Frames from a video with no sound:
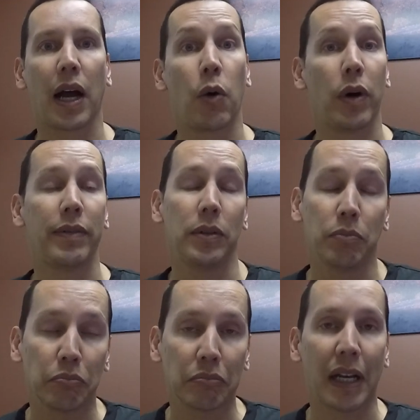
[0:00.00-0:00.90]
However,
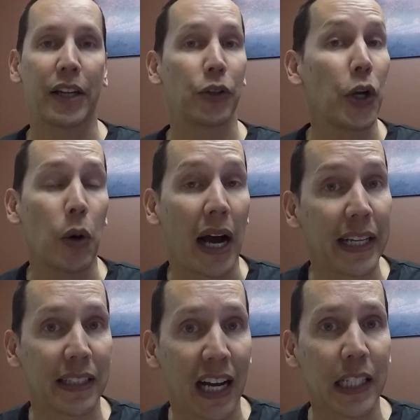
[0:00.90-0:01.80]
I don't know.
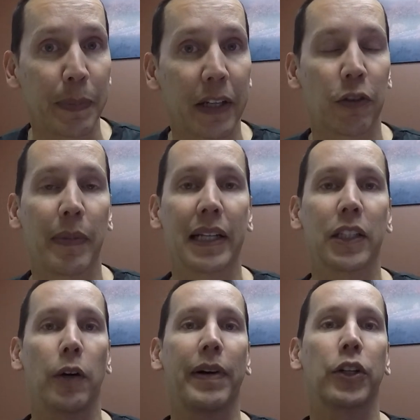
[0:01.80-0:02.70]
I, I speak for
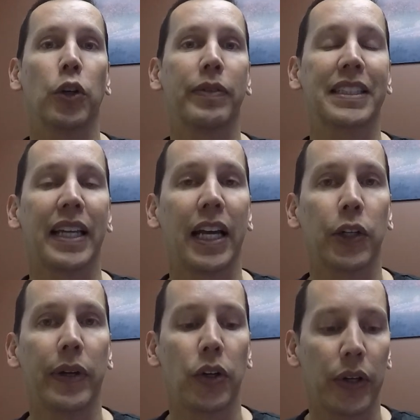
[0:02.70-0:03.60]
myself. I don't know if that's
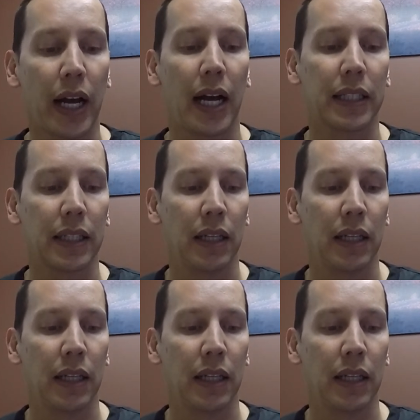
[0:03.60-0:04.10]
accurate or not.